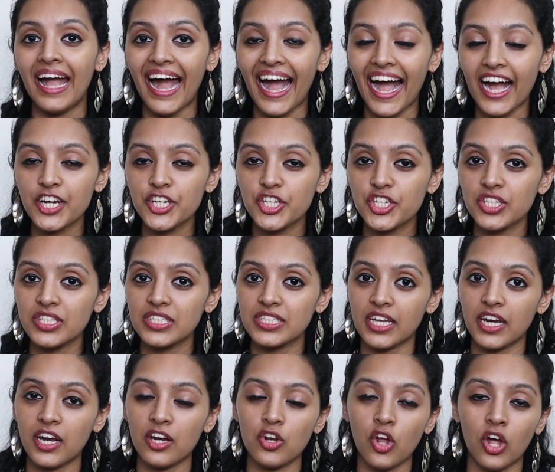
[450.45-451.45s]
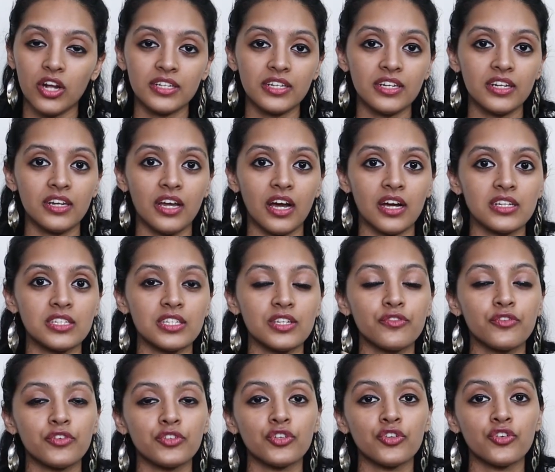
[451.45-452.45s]
actions that are not
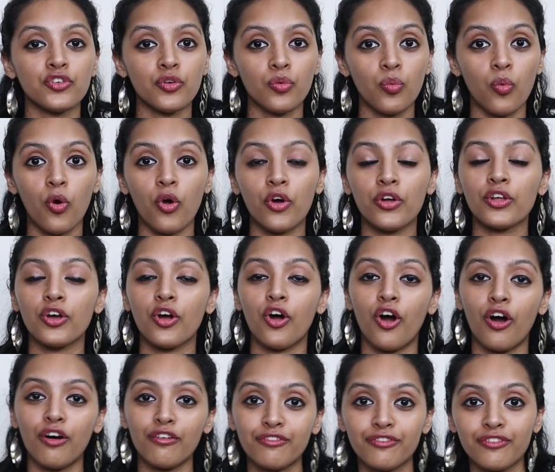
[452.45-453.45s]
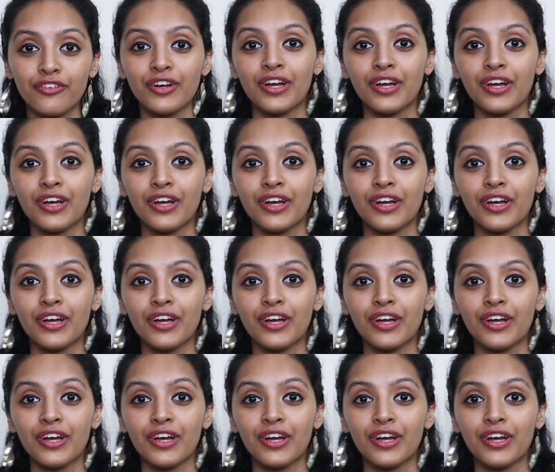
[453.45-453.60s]
conducted for the reward of